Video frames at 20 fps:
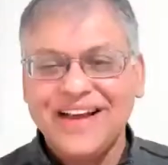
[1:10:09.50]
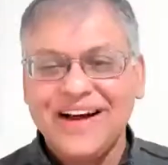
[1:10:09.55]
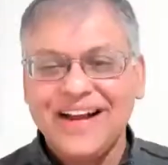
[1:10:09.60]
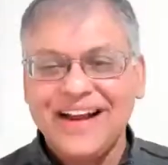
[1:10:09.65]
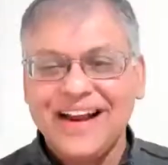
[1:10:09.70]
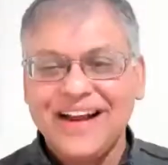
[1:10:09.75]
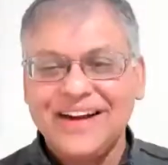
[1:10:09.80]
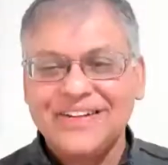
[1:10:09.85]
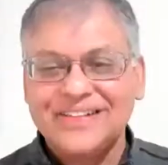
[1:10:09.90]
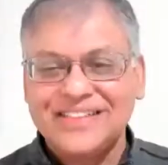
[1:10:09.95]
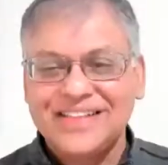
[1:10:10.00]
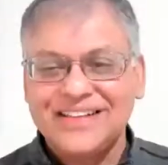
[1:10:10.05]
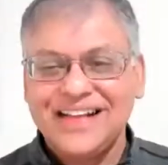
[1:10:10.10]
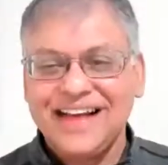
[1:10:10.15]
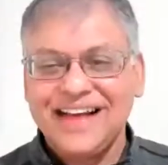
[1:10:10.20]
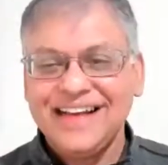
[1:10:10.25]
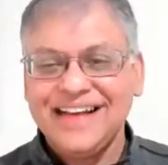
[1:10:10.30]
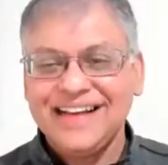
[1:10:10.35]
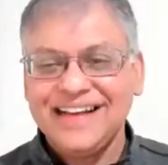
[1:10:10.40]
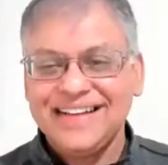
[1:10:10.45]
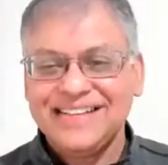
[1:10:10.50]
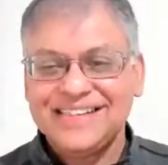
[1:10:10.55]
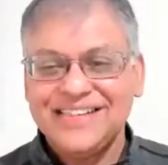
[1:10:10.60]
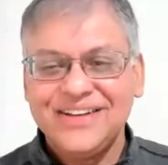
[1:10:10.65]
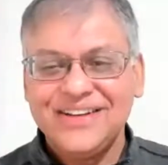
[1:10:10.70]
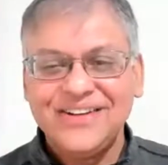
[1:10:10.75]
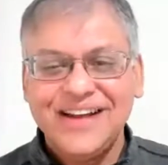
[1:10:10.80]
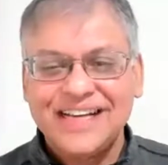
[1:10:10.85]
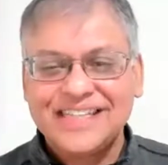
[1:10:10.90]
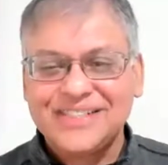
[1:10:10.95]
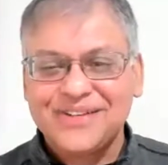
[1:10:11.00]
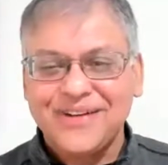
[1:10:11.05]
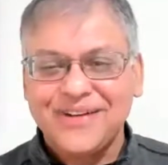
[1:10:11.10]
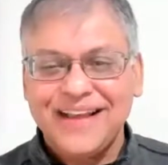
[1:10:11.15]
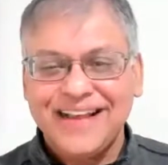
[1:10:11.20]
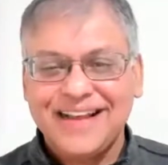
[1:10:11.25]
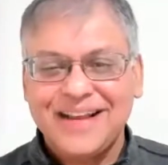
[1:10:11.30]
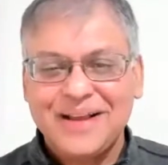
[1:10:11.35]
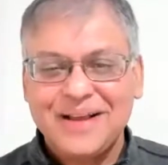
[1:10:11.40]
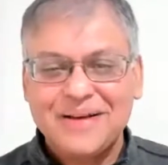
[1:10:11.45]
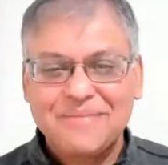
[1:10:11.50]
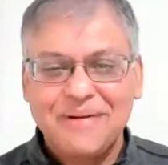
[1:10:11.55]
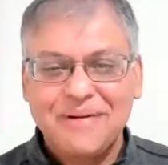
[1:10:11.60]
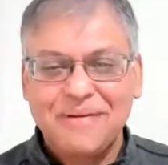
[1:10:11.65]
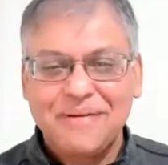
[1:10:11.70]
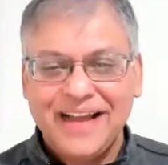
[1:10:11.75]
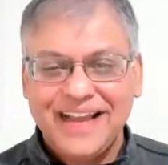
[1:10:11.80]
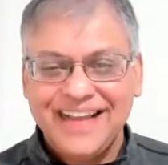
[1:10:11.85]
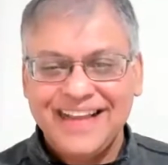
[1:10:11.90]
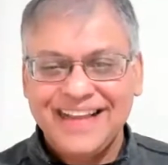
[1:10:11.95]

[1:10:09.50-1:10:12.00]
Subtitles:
All right, Utsada. See you next week. Bye.